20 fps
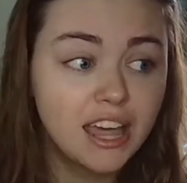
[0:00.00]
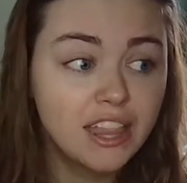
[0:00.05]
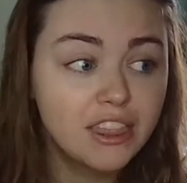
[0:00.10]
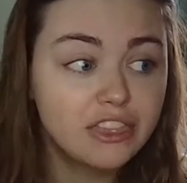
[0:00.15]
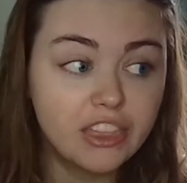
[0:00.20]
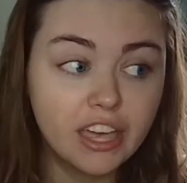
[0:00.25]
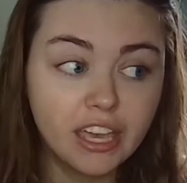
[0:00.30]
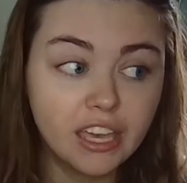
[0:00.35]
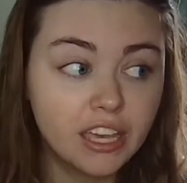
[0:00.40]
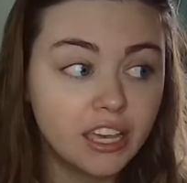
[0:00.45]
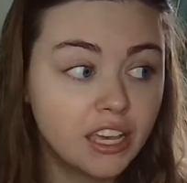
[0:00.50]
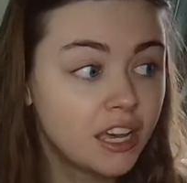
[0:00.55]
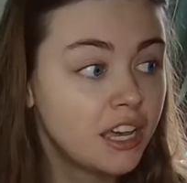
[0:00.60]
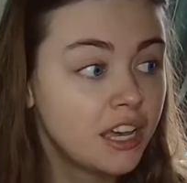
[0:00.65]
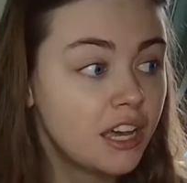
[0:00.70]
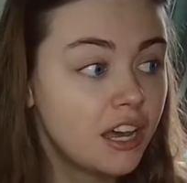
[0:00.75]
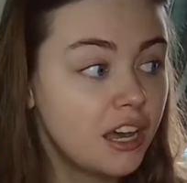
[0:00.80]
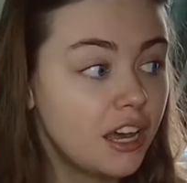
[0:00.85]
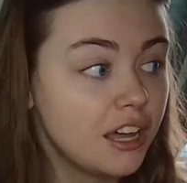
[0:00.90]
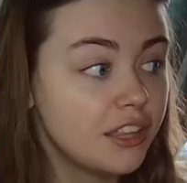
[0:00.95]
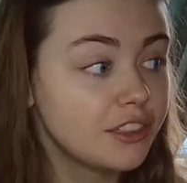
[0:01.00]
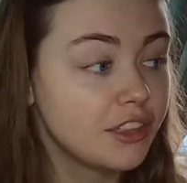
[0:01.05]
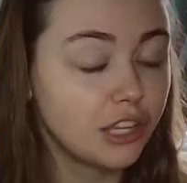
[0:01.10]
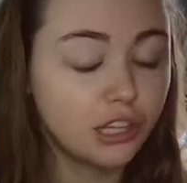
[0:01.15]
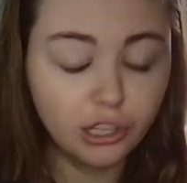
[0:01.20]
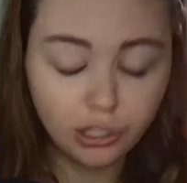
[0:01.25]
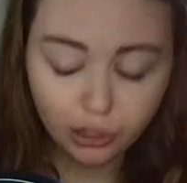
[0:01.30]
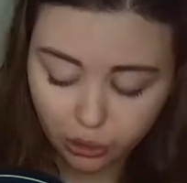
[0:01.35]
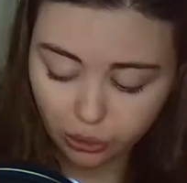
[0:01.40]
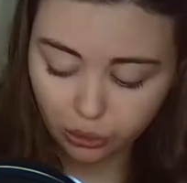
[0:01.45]
Think the
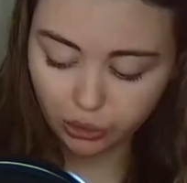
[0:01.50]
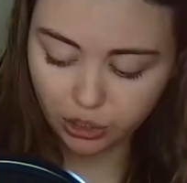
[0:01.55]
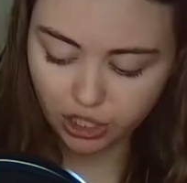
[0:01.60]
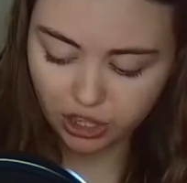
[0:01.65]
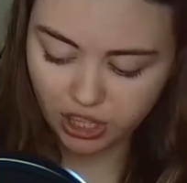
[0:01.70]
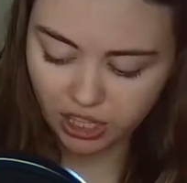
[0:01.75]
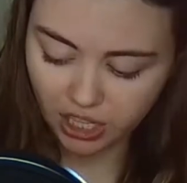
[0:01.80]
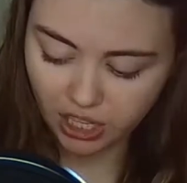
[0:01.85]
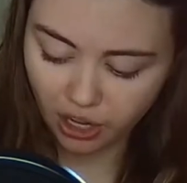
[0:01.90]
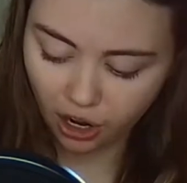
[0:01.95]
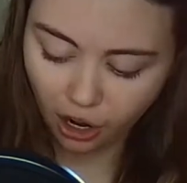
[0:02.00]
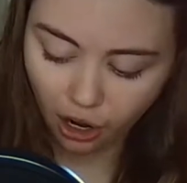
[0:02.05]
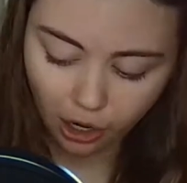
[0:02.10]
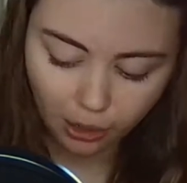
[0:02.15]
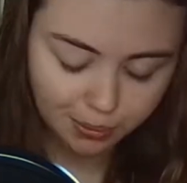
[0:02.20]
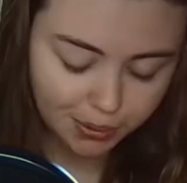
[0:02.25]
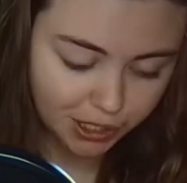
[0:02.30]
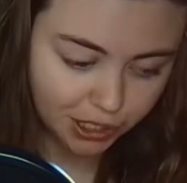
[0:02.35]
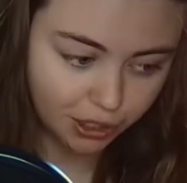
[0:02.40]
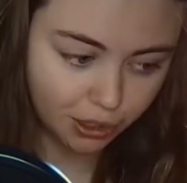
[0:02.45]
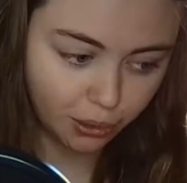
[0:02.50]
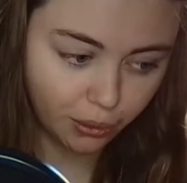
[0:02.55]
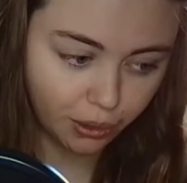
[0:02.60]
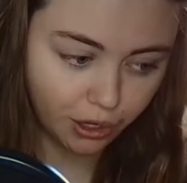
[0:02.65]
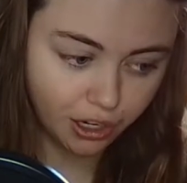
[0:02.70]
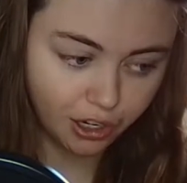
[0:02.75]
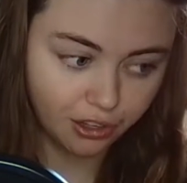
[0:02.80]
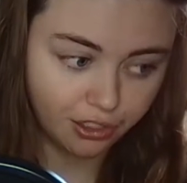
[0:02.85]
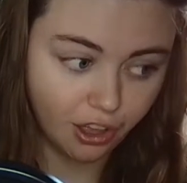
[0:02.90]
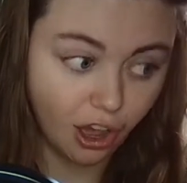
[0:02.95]
lute, the
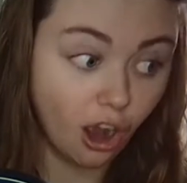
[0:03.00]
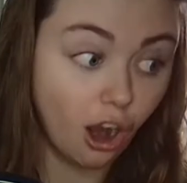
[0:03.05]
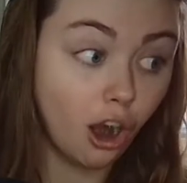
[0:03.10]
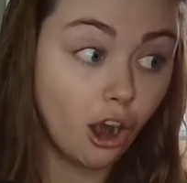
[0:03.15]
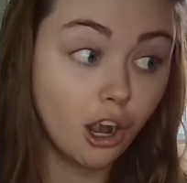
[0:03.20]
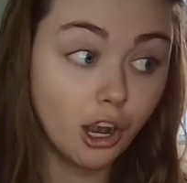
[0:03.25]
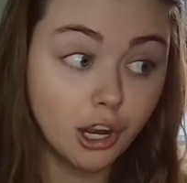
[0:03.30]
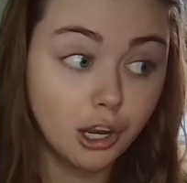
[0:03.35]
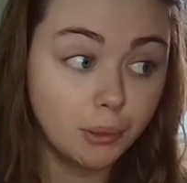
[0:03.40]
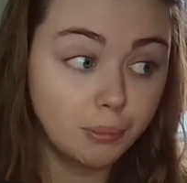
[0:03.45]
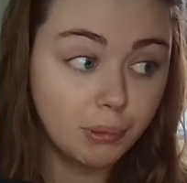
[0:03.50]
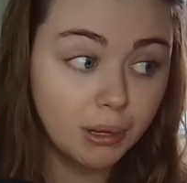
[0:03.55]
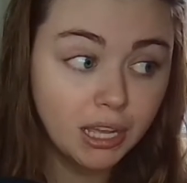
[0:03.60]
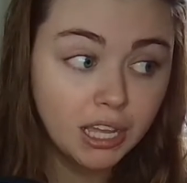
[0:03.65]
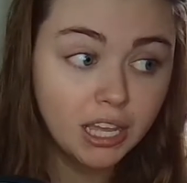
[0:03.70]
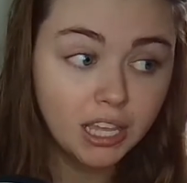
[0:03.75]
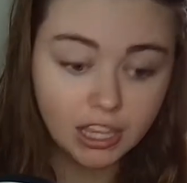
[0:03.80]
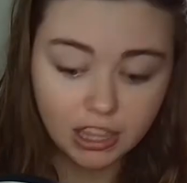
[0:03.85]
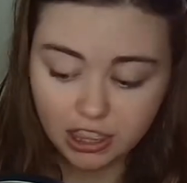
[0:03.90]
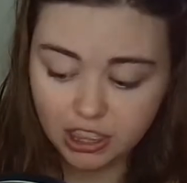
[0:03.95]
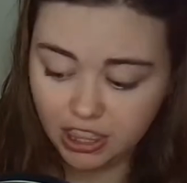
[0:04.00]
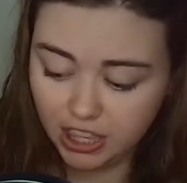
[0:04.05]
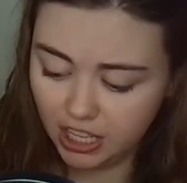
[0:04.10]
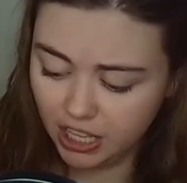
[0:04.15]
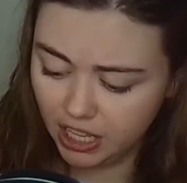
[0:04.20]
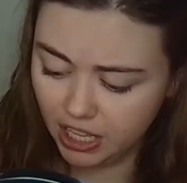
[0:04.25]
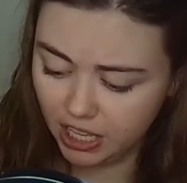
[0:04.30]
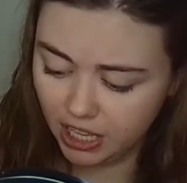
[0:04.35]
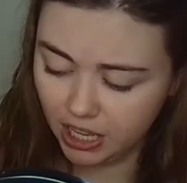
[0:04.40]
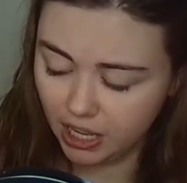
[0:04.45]
harpsichord, the harp,
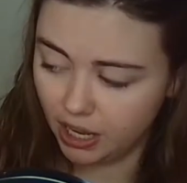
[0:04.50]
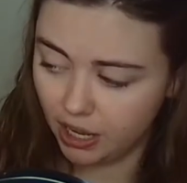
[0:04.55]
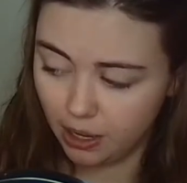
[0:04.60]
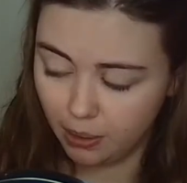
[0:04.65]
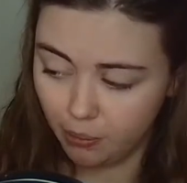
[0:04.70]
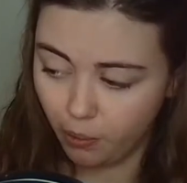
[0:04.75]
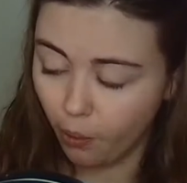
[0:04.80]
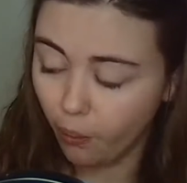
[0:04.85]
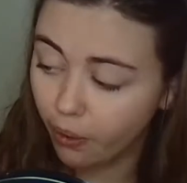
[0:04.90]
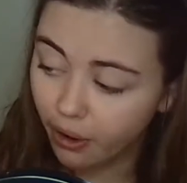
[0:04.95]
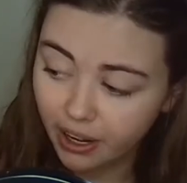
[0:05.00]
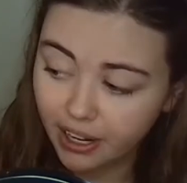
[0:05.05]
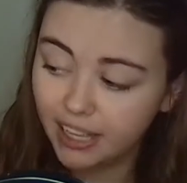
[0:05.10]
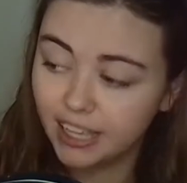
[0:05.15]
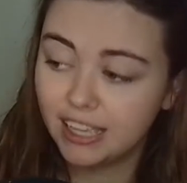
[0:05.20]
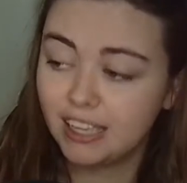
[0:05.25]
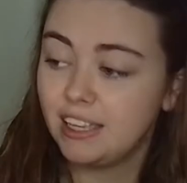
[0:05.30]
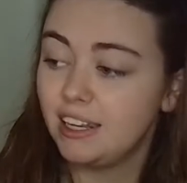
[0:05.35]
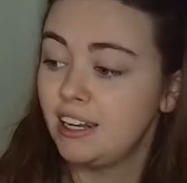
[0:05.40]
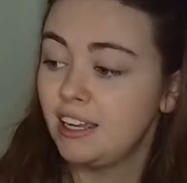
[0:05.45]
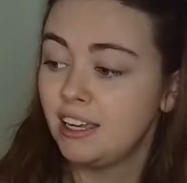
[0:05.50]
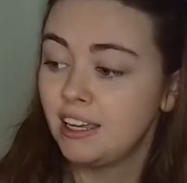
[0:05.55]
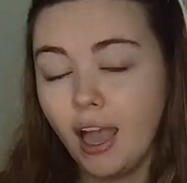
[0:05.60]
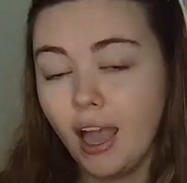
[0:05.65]
the organ.